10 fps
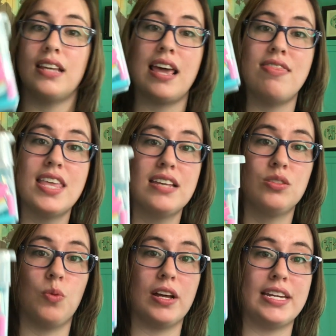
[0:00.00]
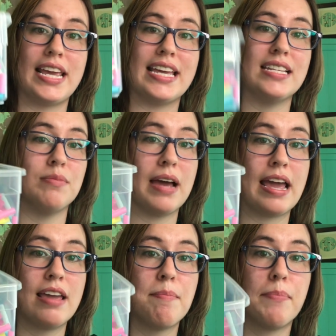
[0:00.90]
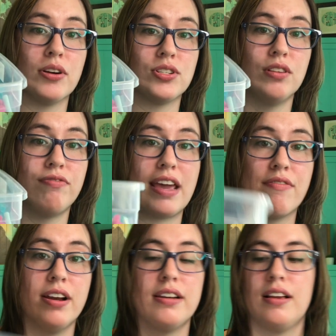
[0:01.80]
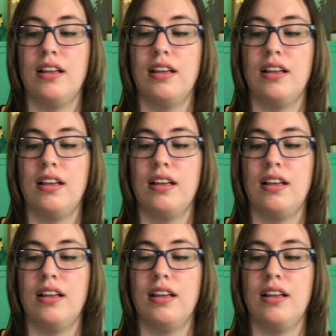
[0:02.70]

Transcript: and this one is my personal favorite.